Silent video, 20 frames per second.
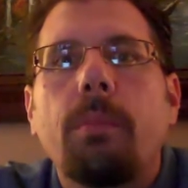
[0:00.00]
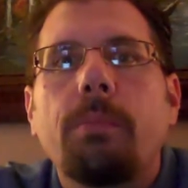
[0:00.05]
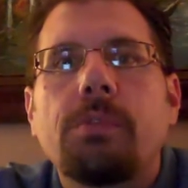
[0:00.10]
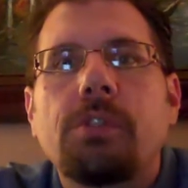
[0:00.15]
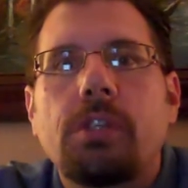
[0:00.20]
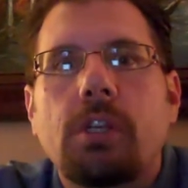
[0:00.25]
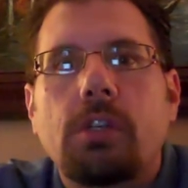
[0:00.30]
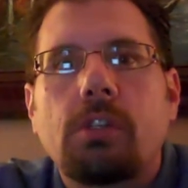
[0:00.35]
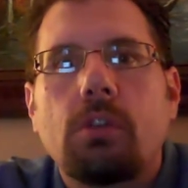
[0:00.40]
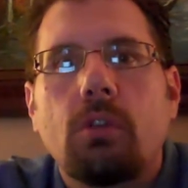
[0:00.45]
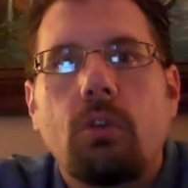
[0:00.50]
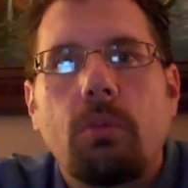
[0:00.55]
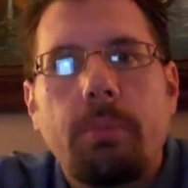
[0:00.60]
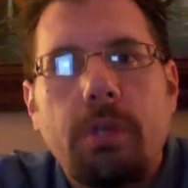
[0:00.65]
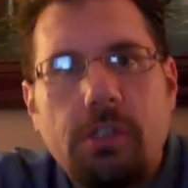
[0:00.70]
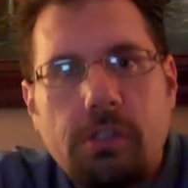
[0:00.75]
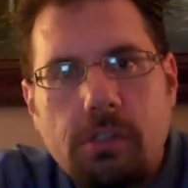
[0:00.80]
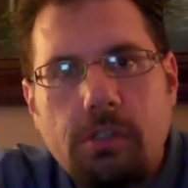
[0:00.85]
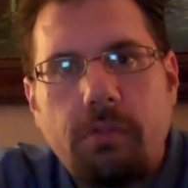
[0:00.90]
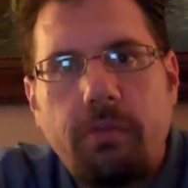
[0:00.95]
6 little
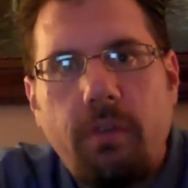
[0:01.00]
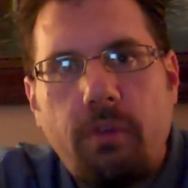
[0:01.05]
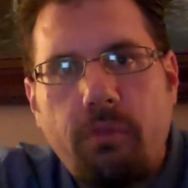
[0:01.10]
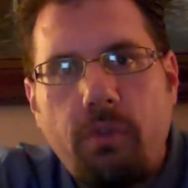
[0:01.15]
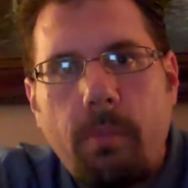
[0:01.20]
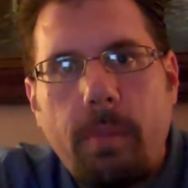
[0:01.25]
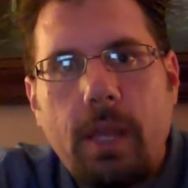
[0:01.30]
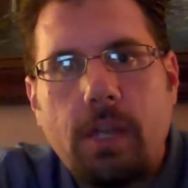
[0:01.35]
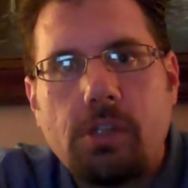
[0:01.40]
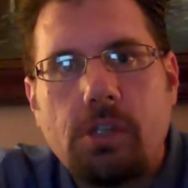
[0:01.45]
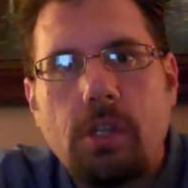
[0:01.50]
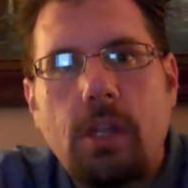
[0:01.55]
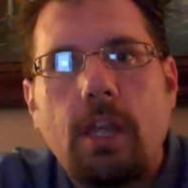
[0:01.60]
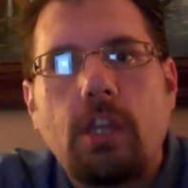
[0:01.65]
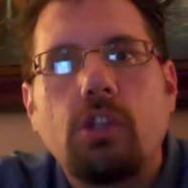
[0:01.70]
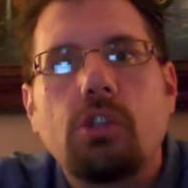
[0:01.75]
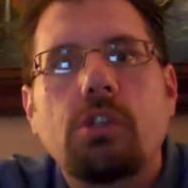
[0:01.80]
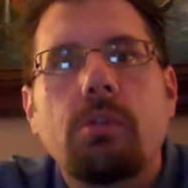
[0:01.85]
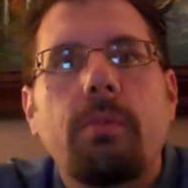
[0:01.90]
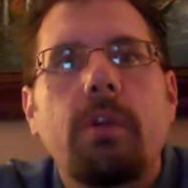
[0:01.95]
pieces of information
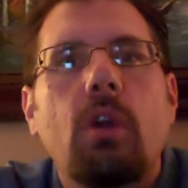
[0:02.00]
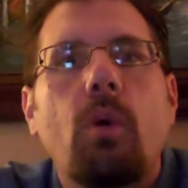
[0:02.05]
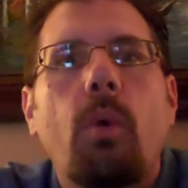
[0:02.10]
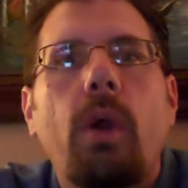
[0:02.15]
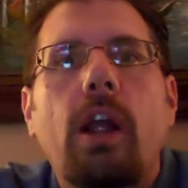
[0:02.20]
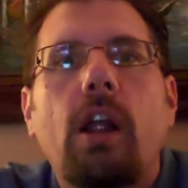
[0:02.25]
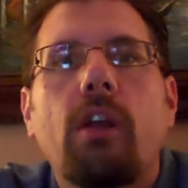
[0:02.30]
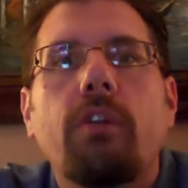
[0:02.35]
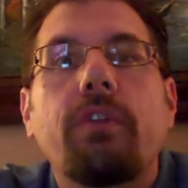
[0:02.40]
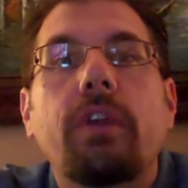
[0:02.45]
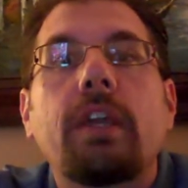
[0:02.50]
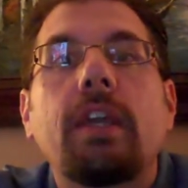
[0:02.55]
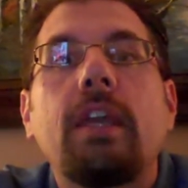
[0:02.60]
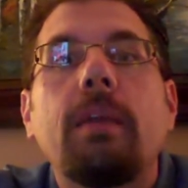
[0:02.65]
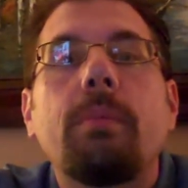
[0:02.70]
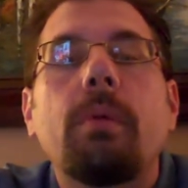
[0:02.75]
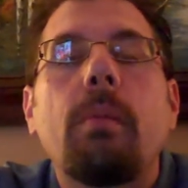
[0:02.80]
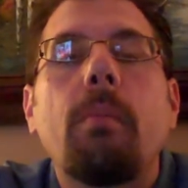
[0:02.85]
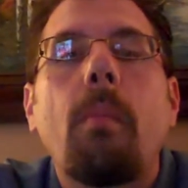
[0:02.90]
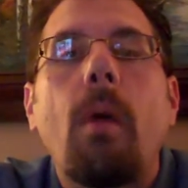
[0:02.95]
that you should be aware of and
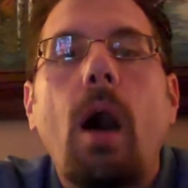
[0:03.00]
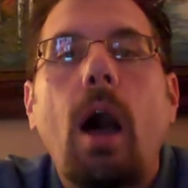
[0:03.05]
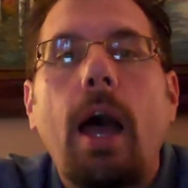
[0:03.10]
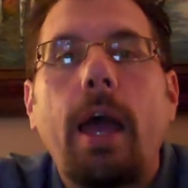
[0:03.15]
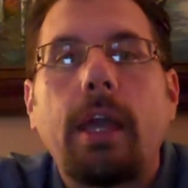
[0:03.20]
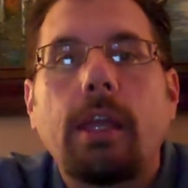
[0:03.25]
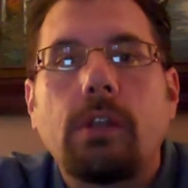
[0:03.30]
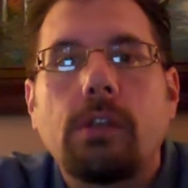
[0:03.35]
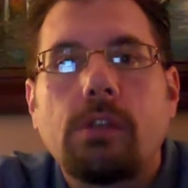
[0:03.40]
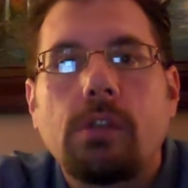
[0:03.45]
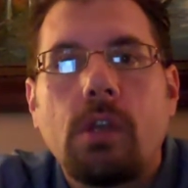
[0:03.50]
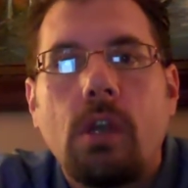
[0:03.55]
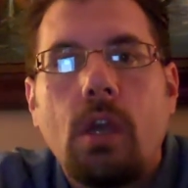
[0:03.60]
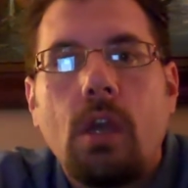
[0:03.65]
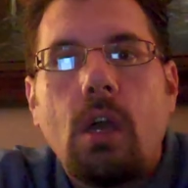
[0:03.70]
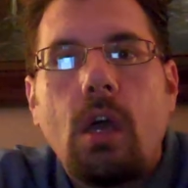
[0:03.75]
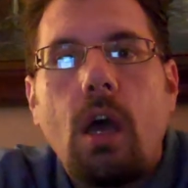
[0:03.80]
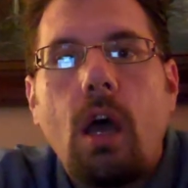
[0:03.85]
keep in mind